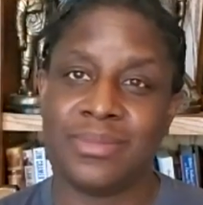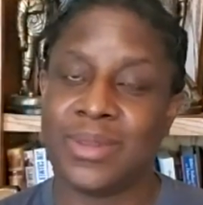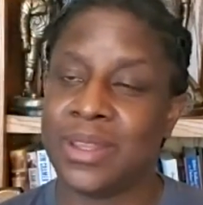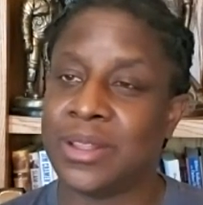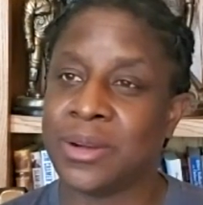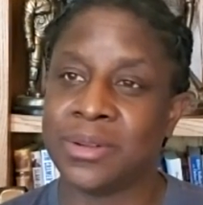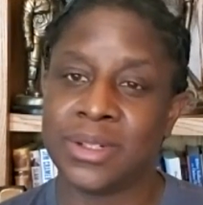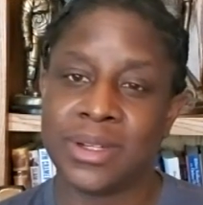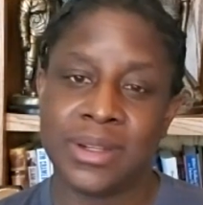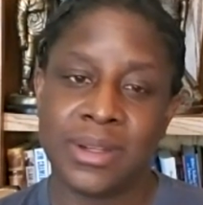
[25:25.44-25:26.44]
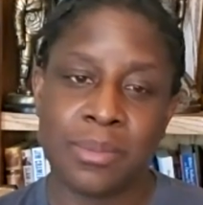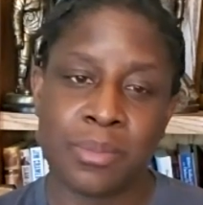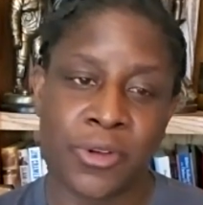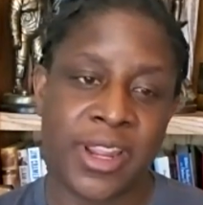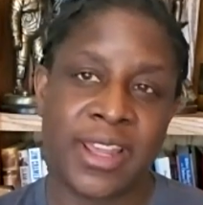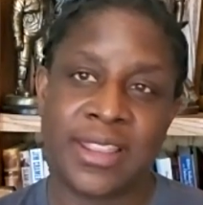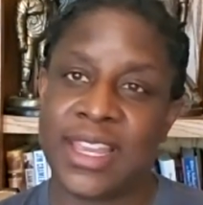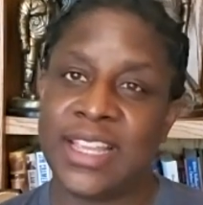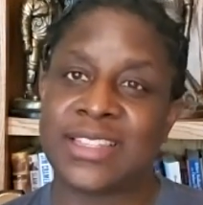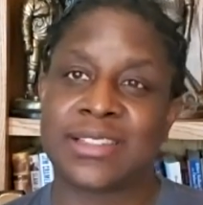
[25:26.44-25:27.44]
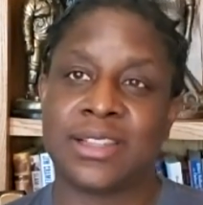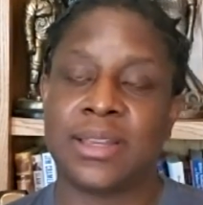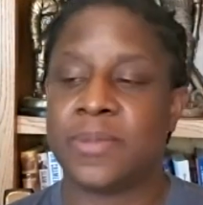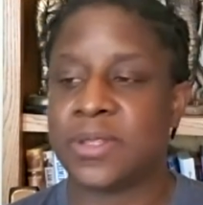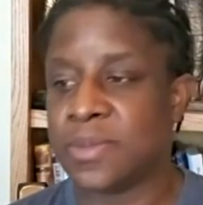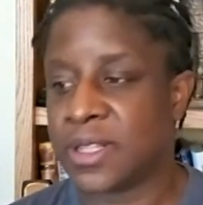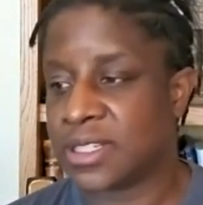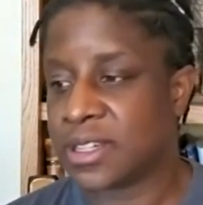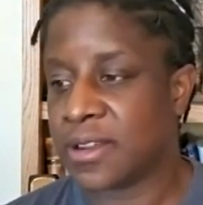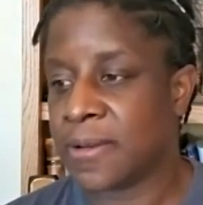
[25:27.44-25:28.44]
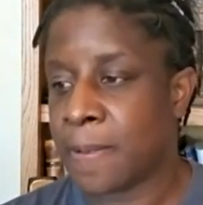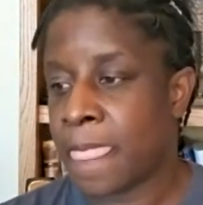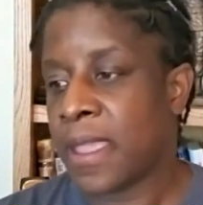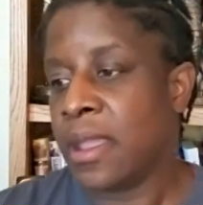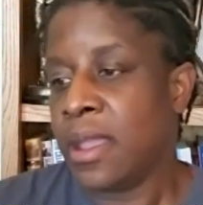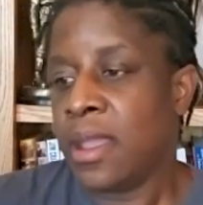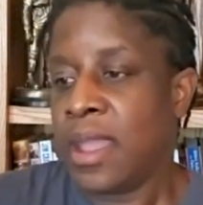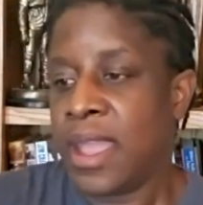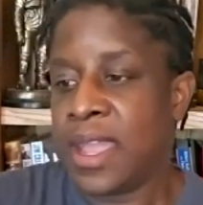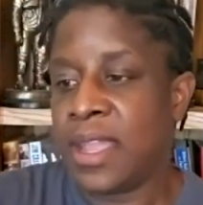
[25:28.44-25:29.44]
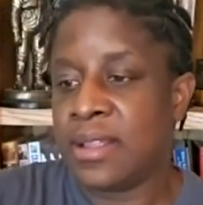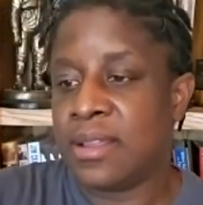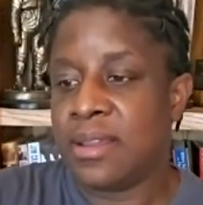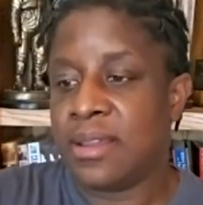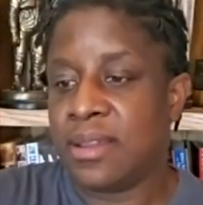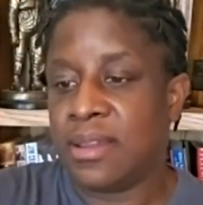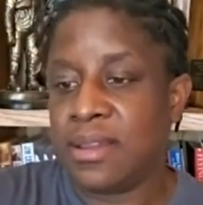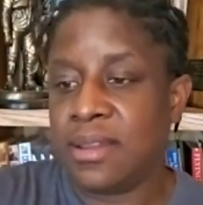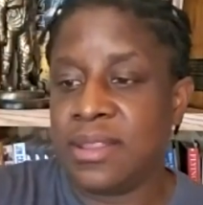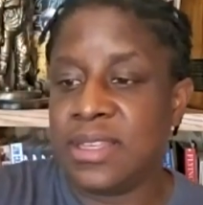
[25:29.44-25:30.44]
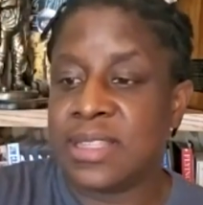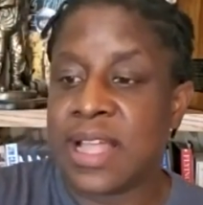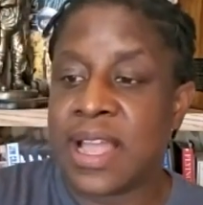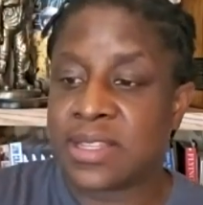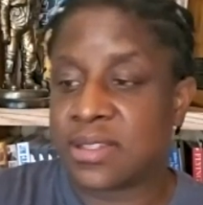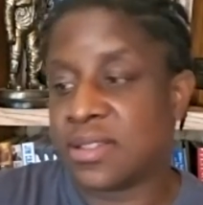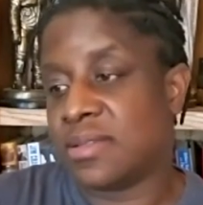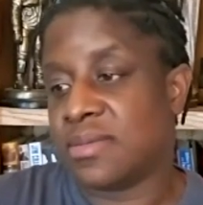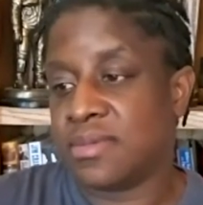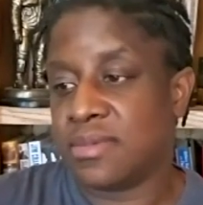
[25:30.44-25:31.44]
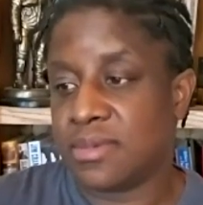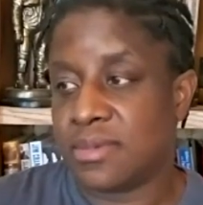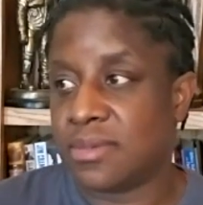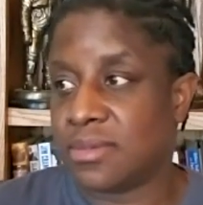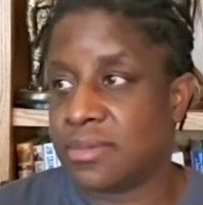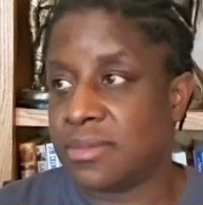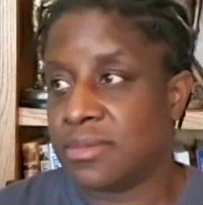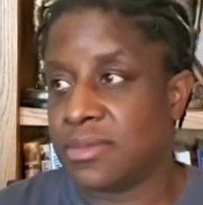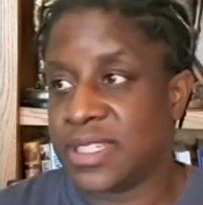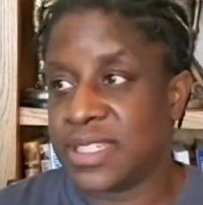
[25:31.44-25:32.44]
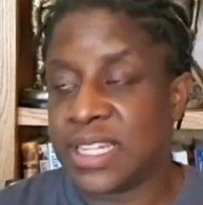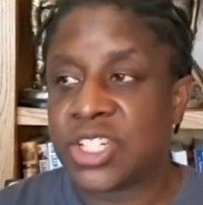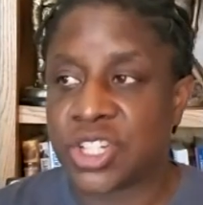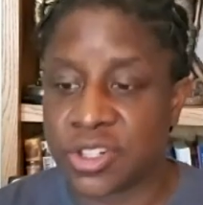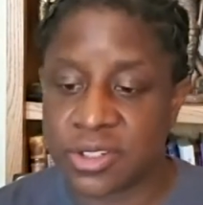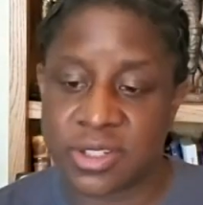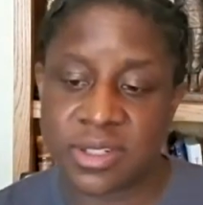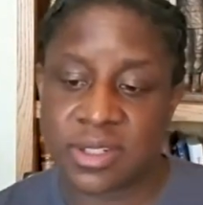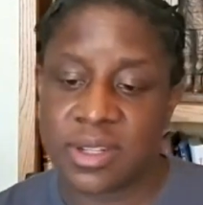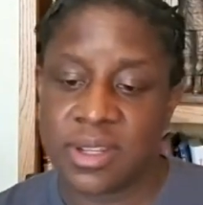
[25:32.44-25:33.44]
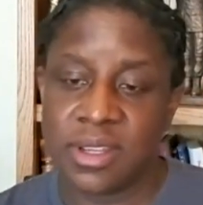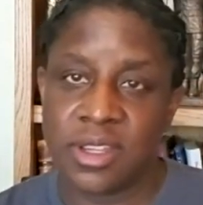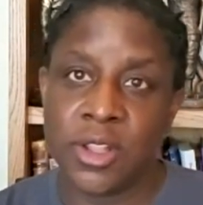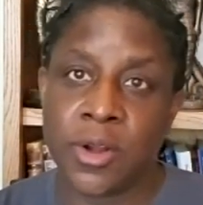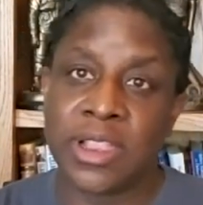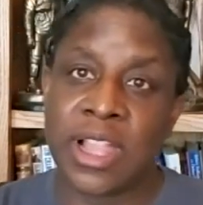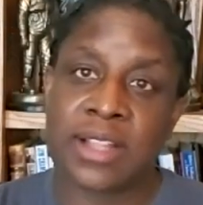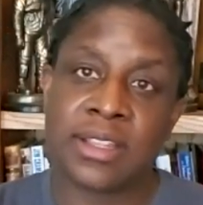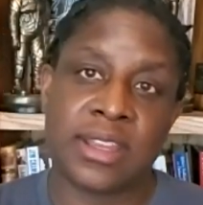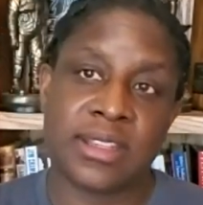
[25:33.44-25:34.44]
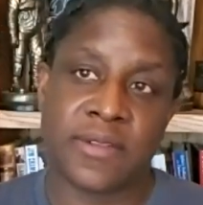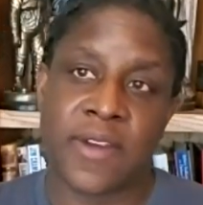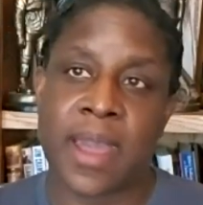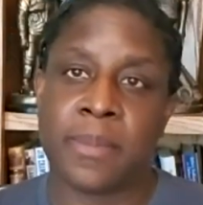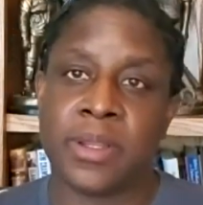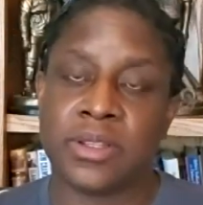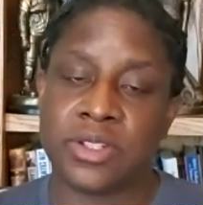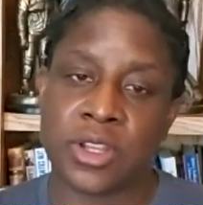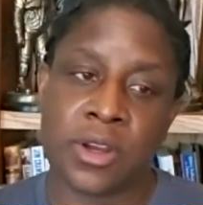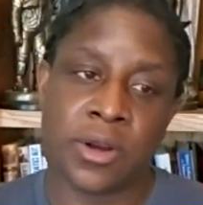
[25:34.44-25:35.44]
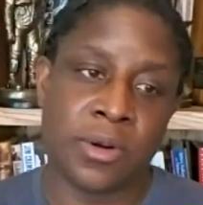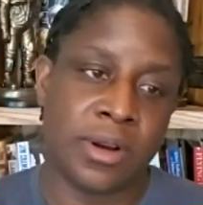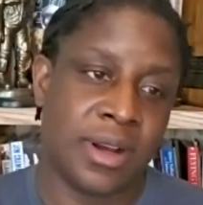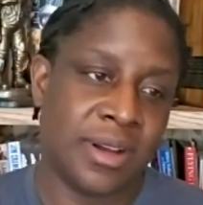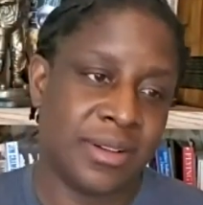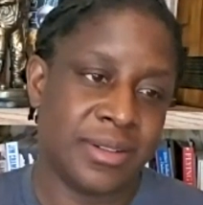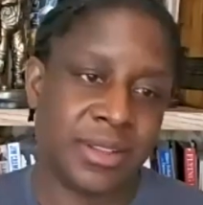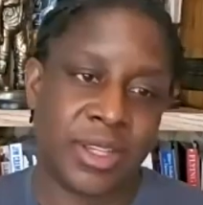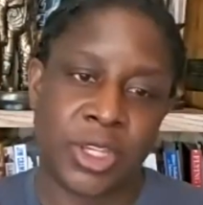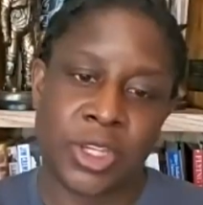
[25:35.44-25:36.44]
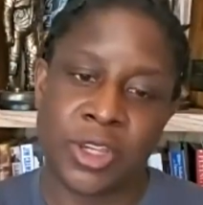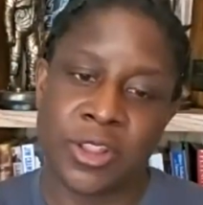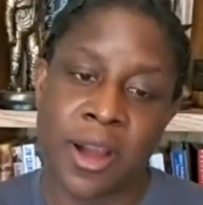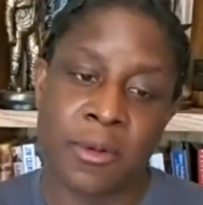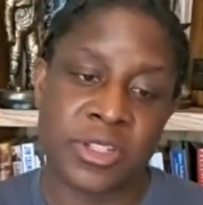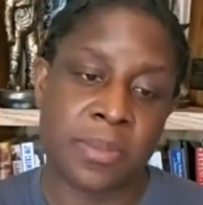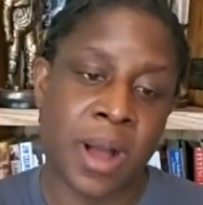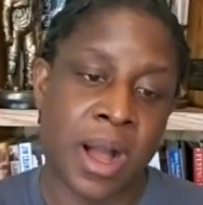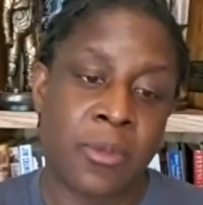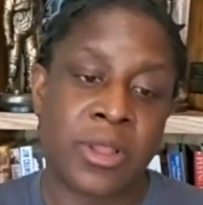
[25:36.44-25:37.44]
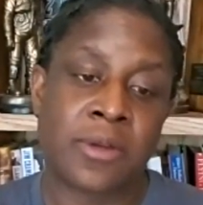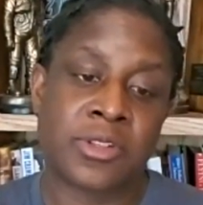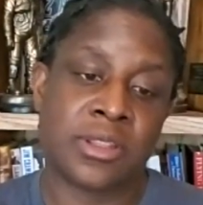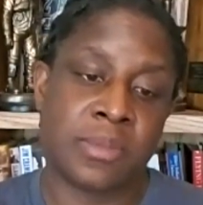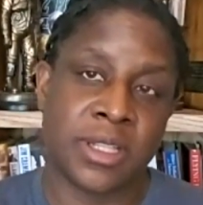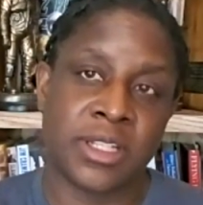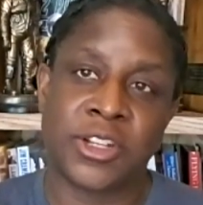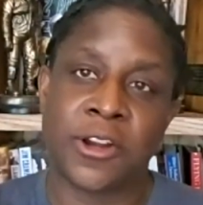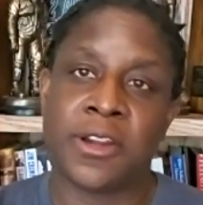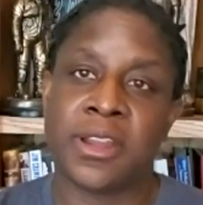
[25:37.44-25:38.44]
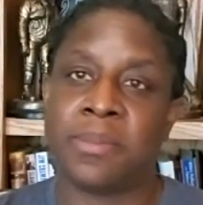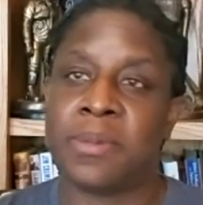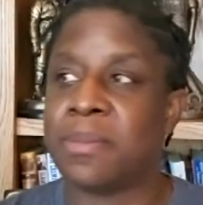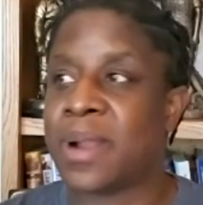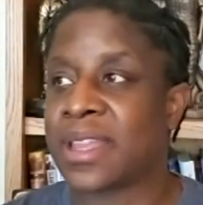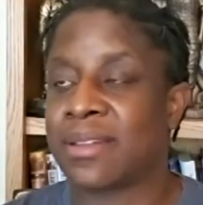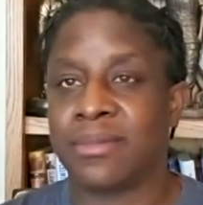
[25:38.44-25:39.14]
you know, breathe, eat, sleep is military. And in these last, what, six years, you know, a lot of things have happened. So, you know, I was a mom when I was in the military, but my